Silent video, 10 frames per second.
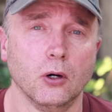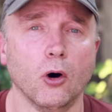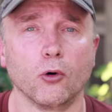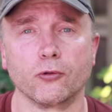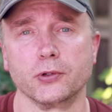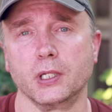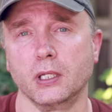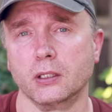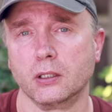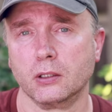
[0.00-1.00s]
over
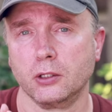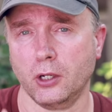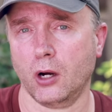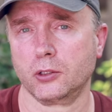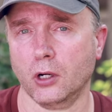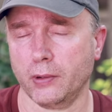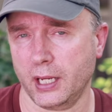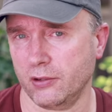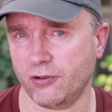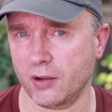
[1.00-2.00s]
the Yongnuo
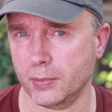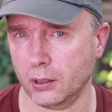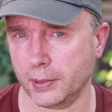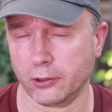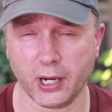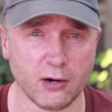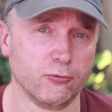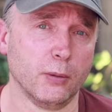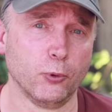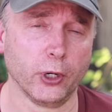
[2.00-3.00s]
85mm
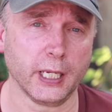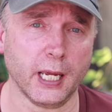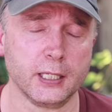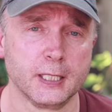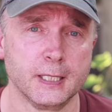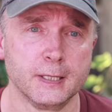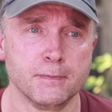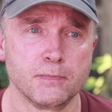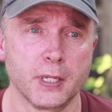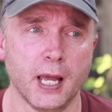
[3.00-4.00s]
f1.8,
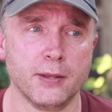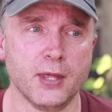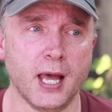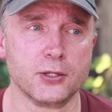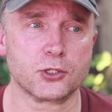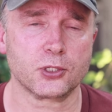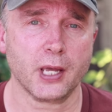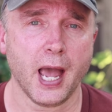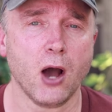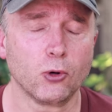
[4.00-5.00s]
and that's
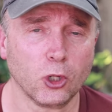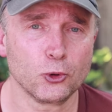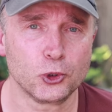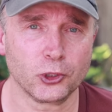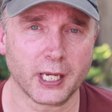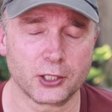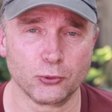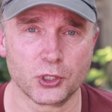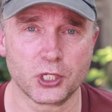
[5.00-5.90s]
how close you can get to a